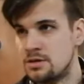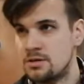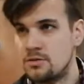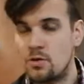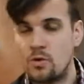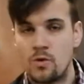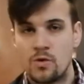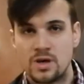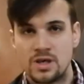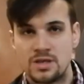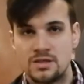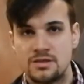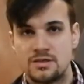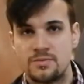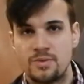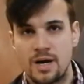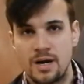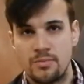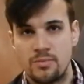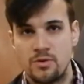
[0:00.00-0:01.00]
organs,
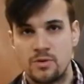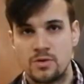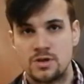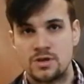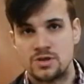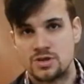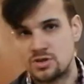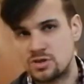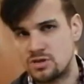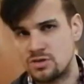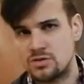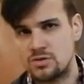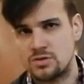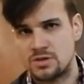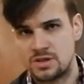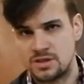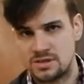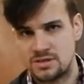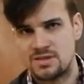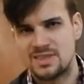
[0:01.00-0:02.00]
pipe organs, church
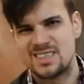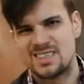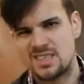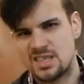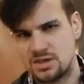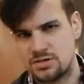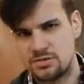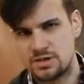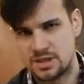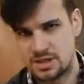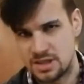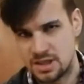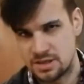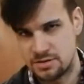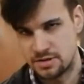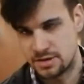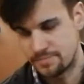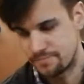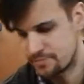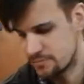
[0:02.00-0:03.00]
organs, etc., etc.